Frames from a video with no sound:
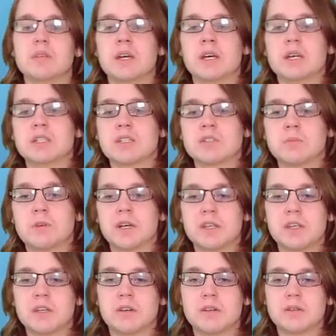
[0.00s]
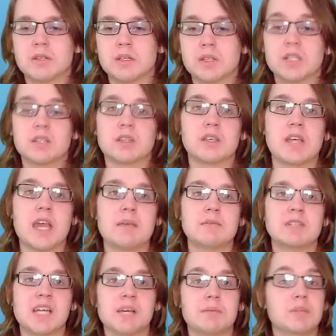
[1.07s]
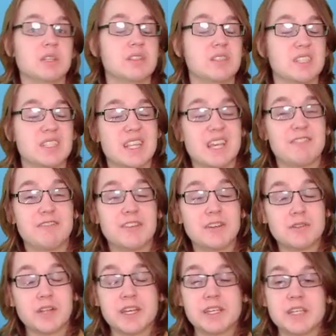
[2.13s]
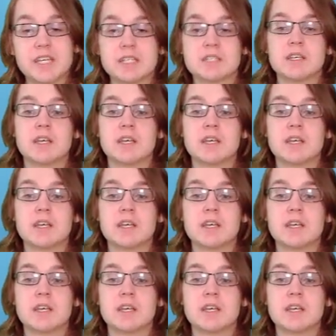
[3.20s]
just working on the game jam because they feel like it,